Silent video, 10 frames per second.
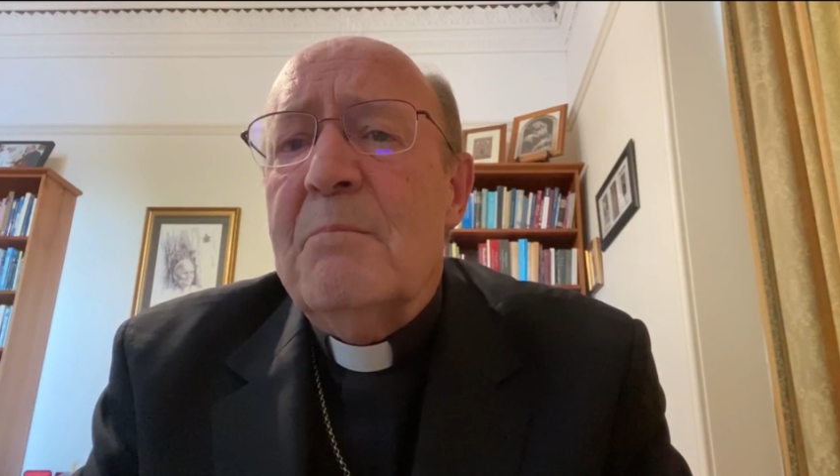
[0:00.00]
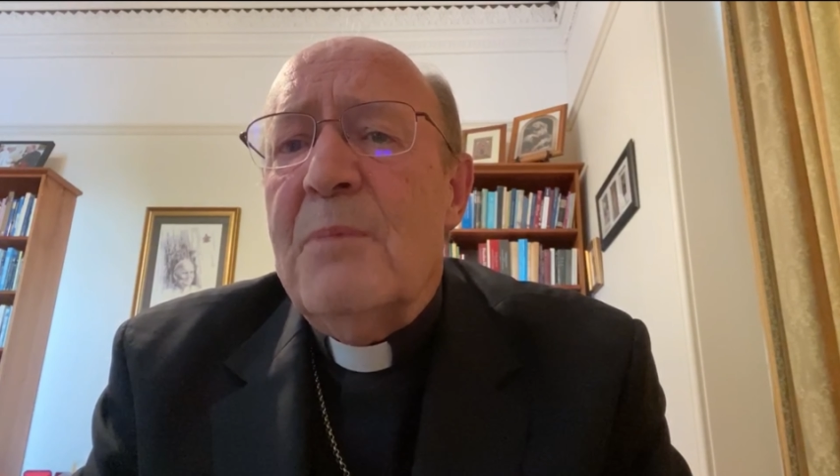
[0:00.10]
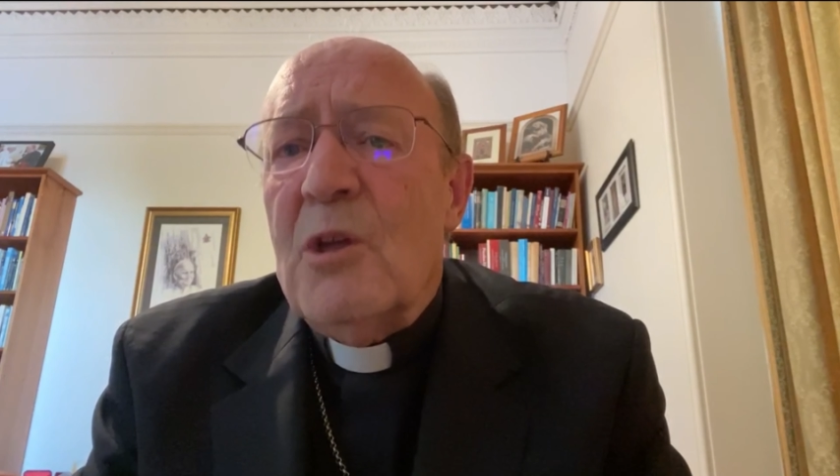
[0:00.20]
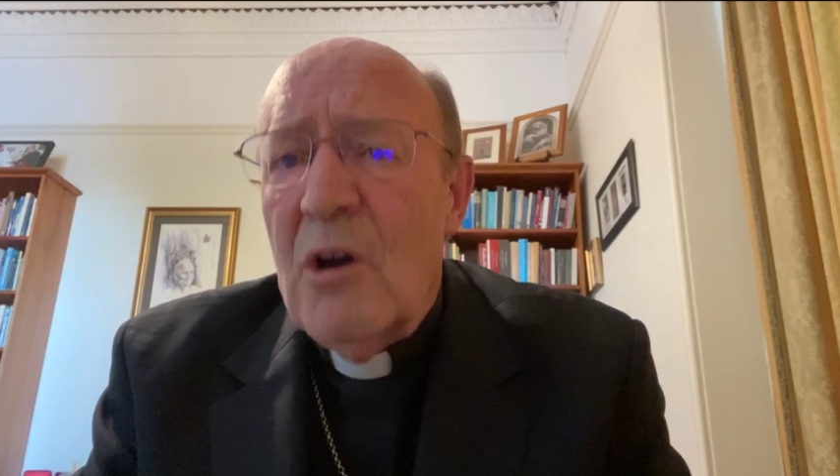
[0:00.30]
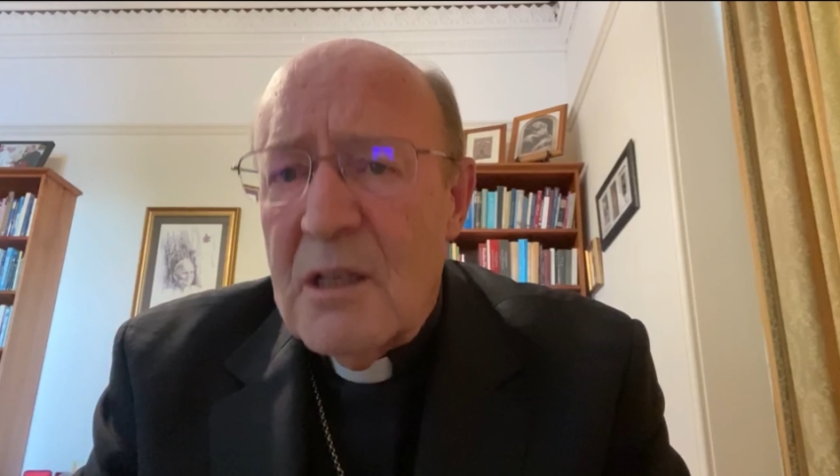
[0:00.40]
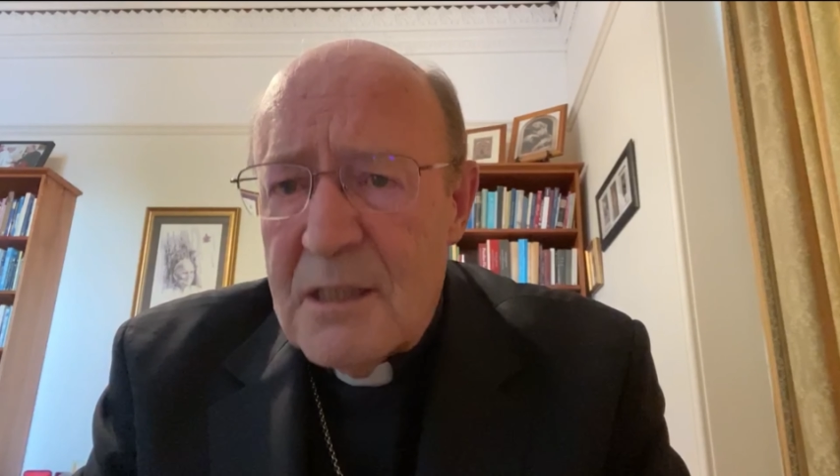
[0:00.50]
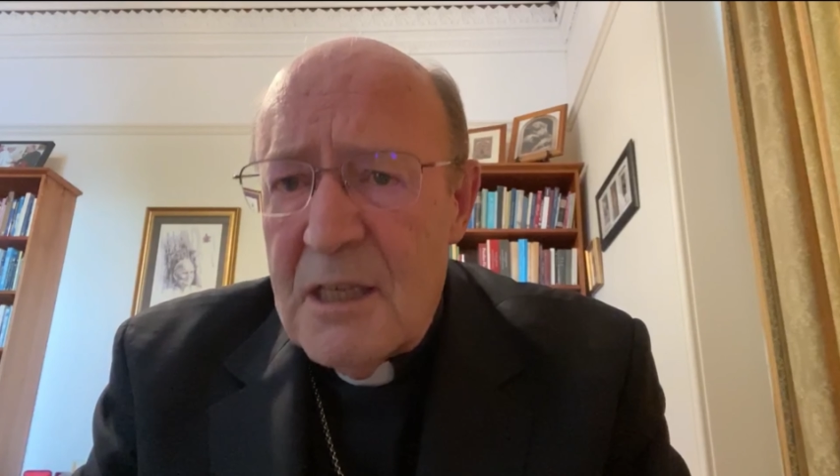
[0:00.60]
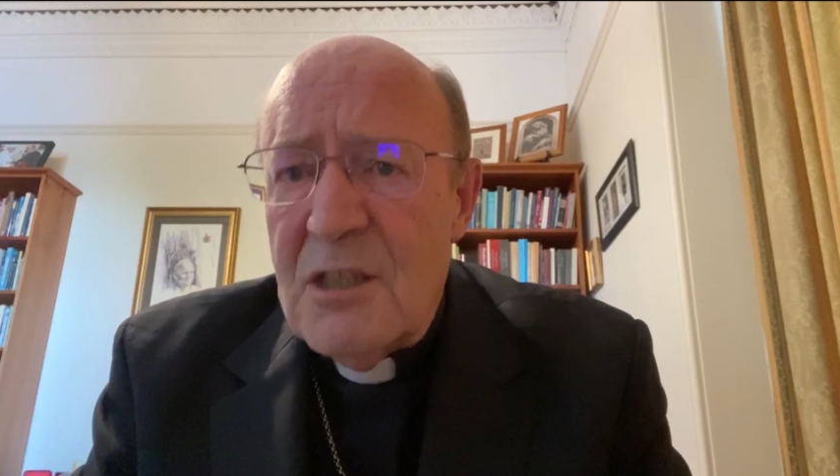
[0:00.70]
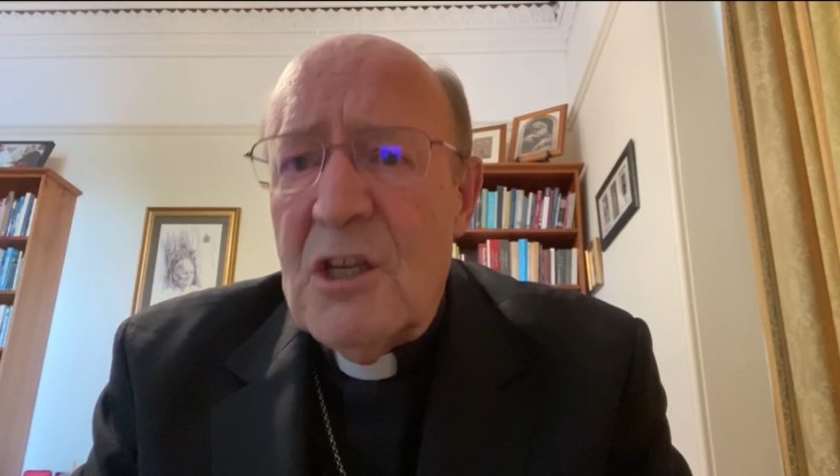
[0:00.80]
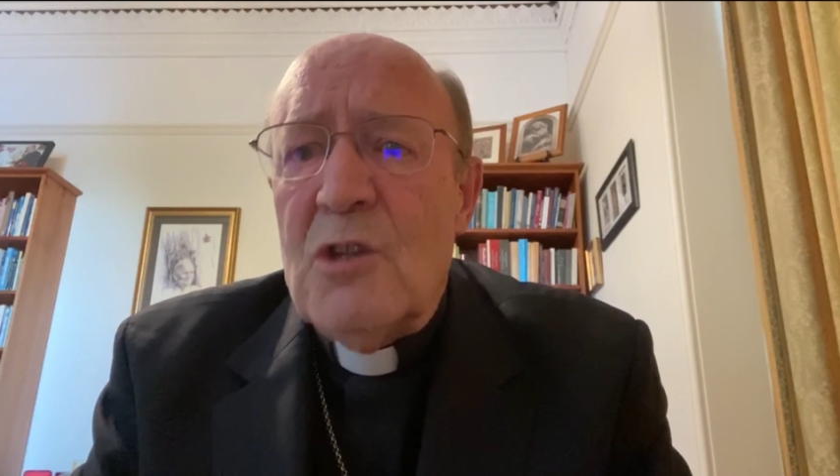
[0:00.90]
but God
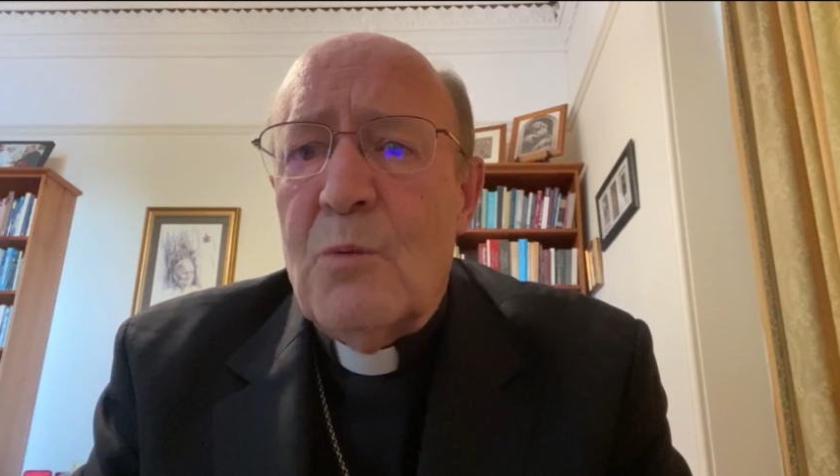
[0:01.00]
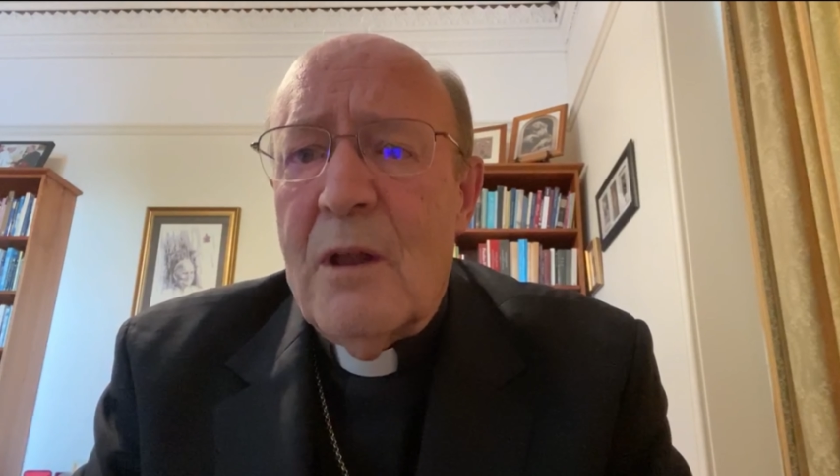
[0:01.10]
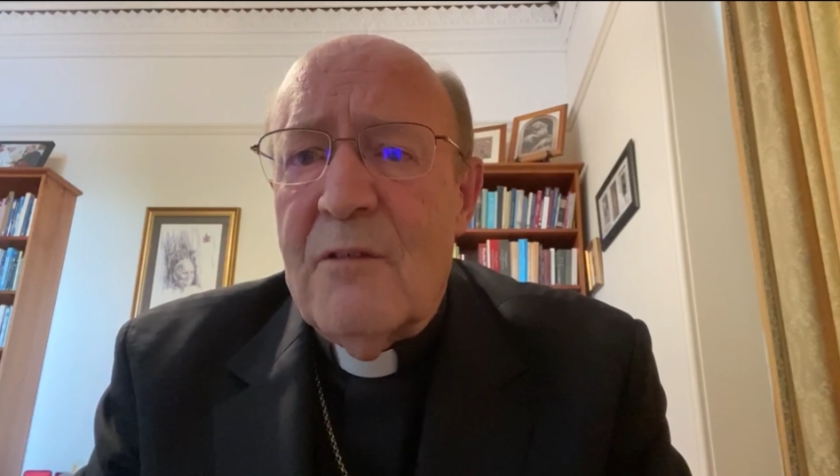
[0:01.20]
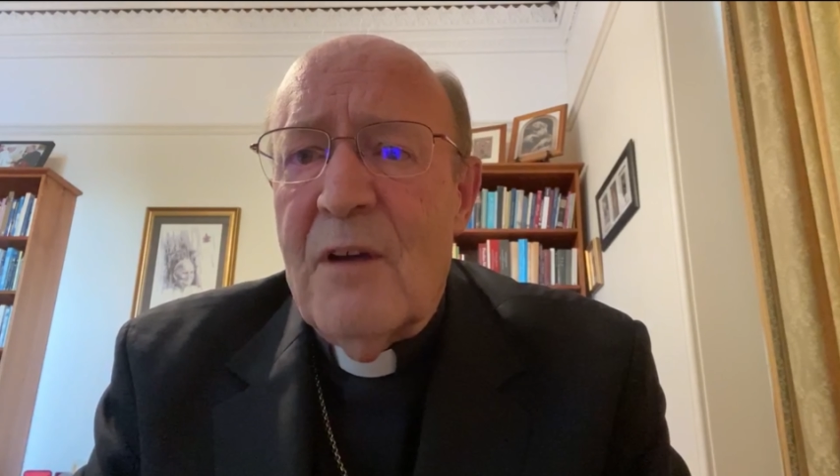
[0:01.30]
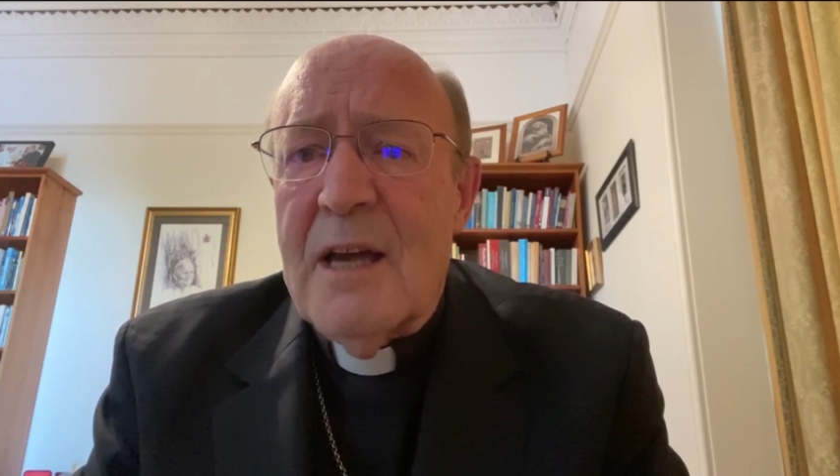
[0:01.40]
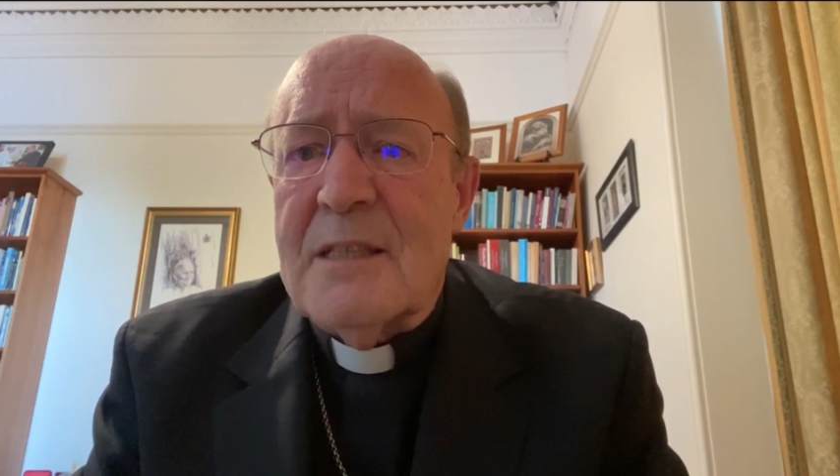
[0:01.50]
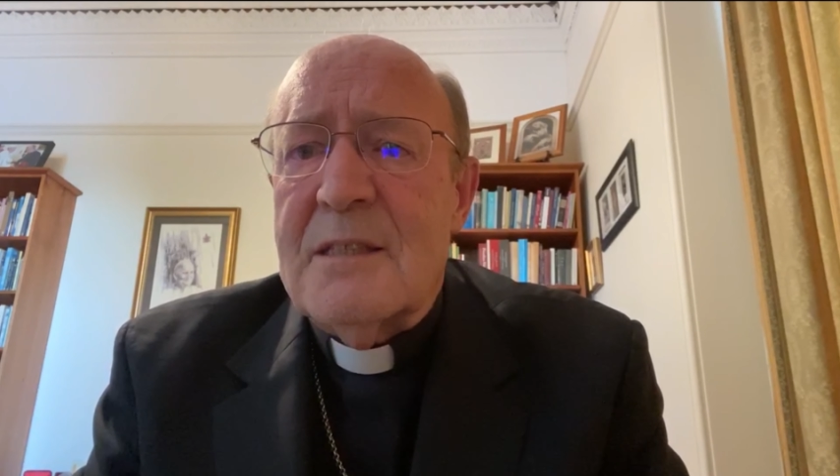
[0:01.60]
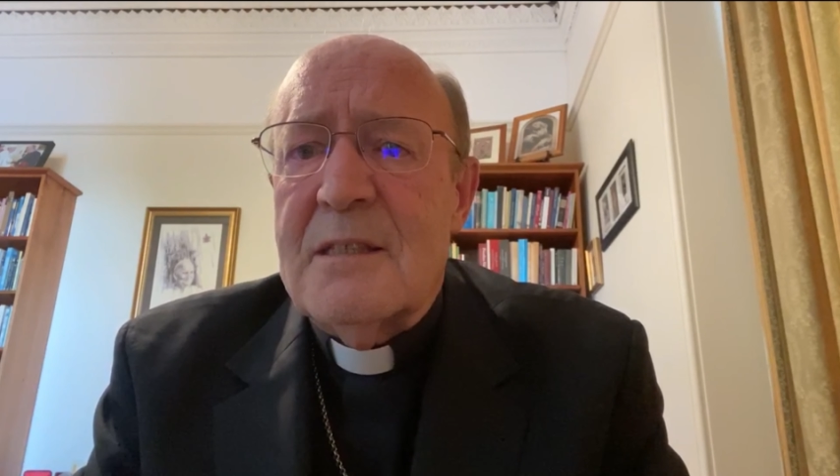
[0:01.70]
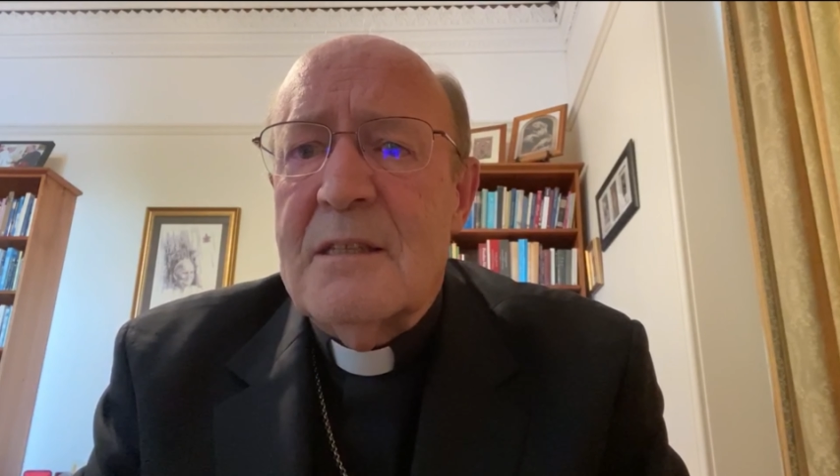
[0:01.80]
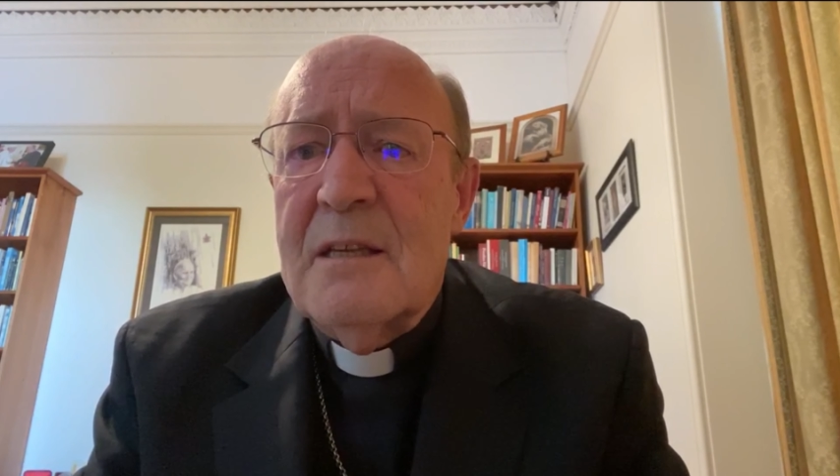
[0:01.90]
sees each one of
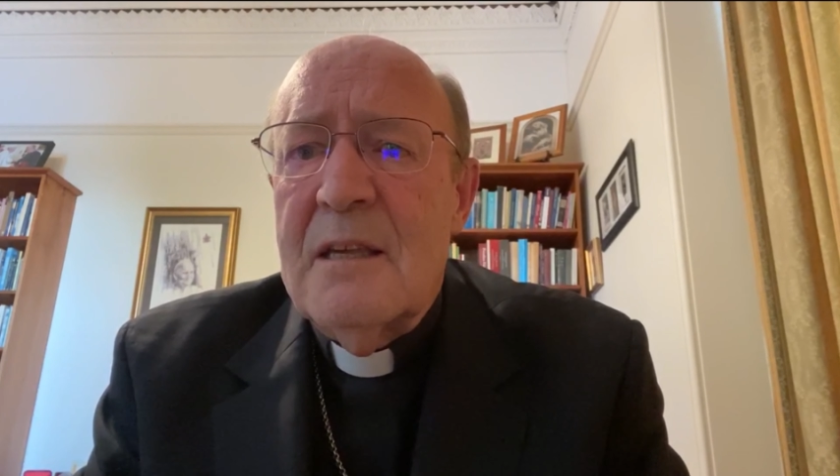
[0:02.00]
us